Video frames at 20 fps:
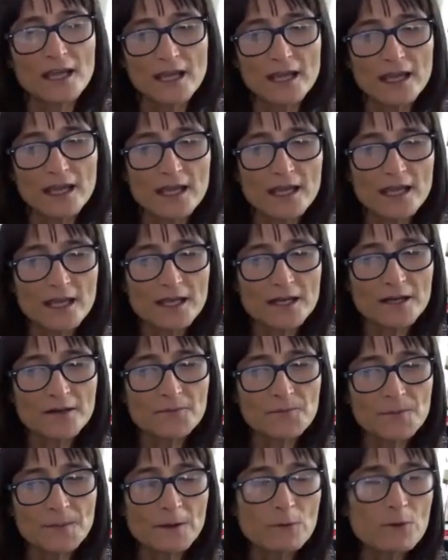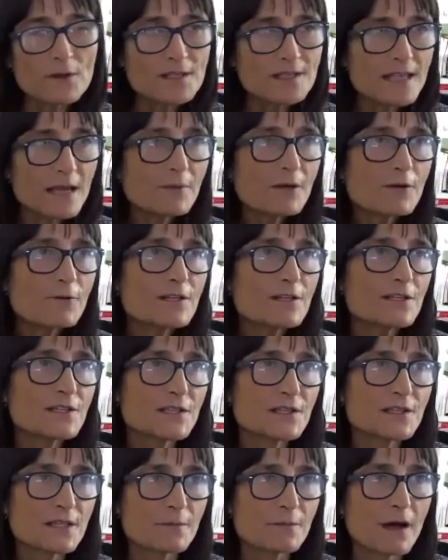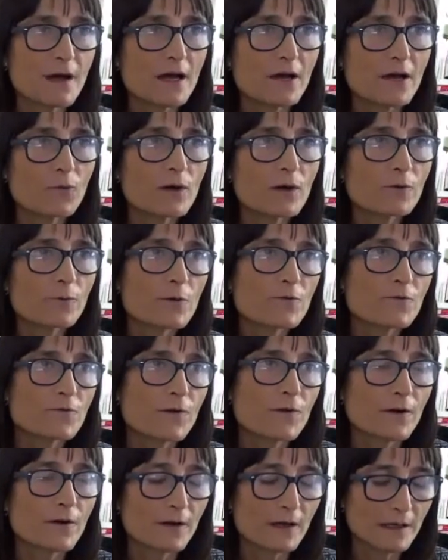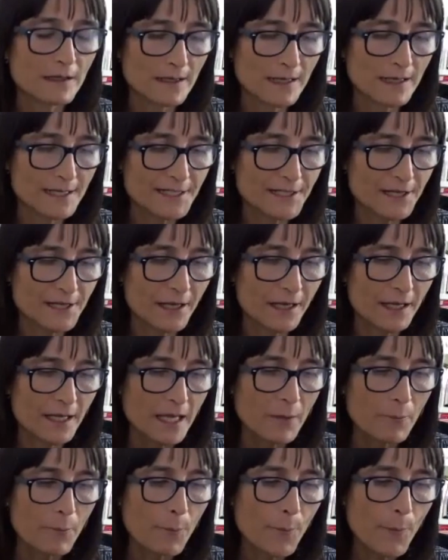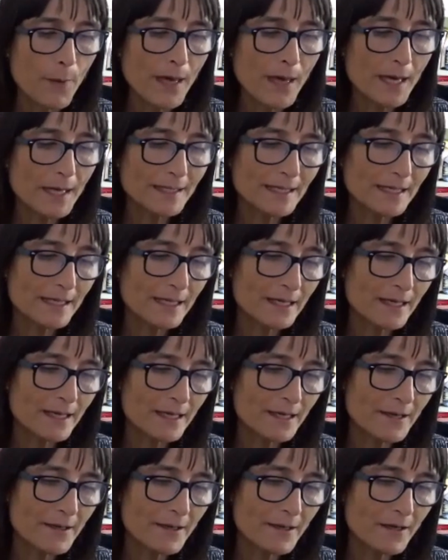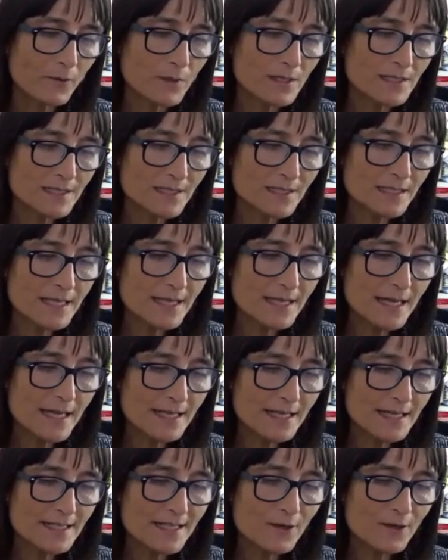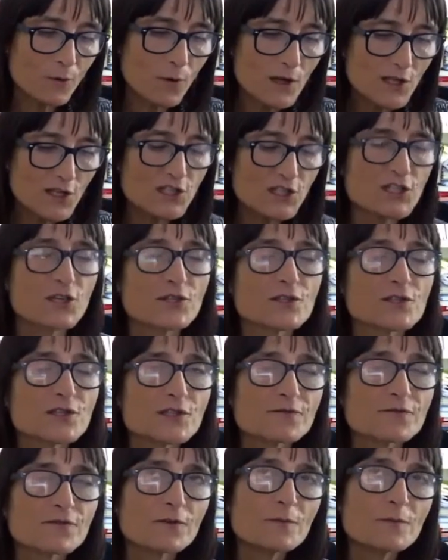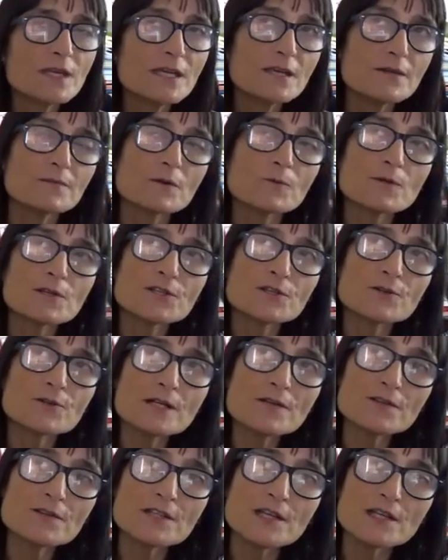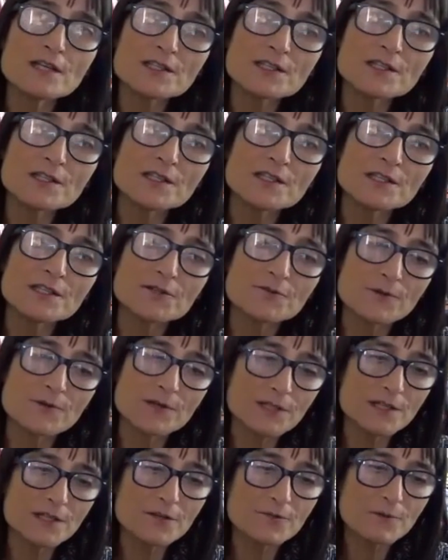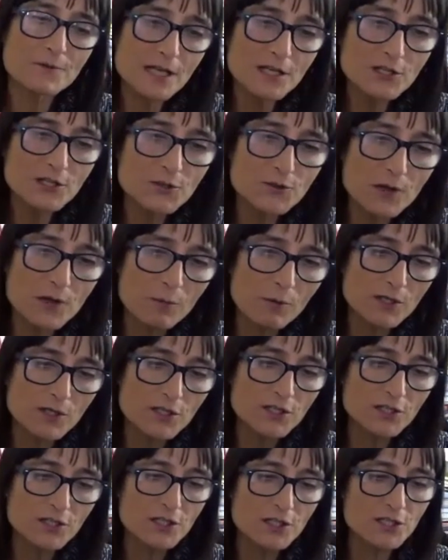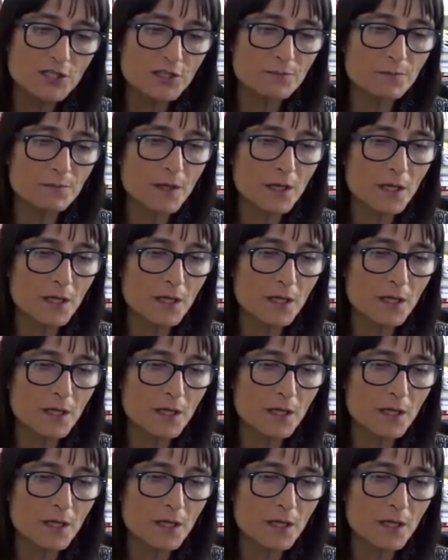And with some criticism, I will refer later. But we see that it questions. For me, restorative justice is interesting in relation to abolitionism